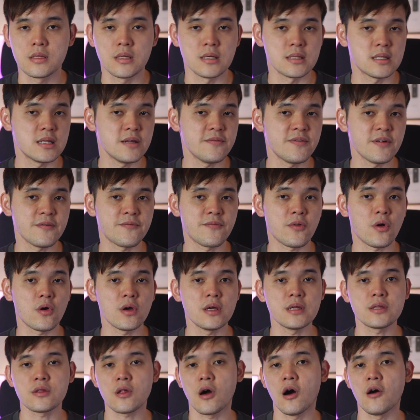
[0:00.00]
The Z
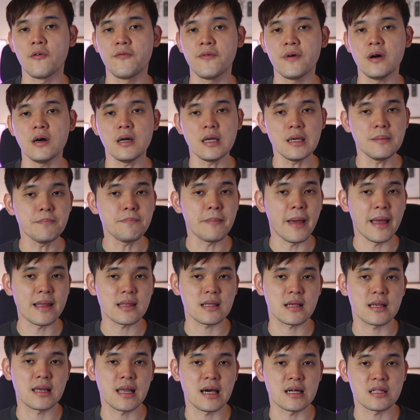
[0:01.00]
Flip4 is offered in
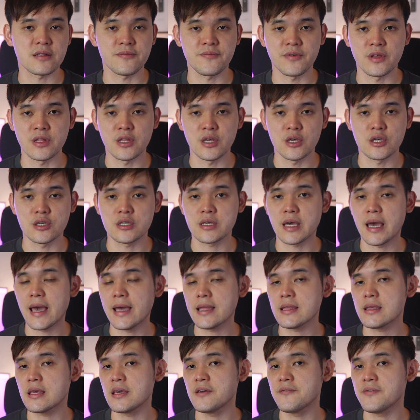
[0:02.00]
matte glass finish
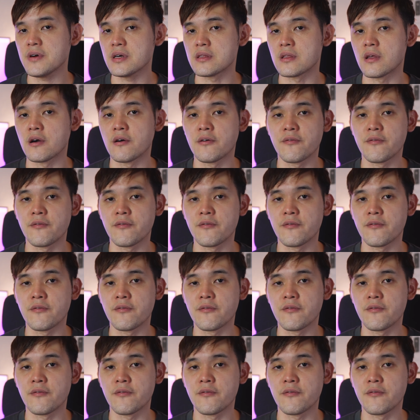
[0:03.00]
and given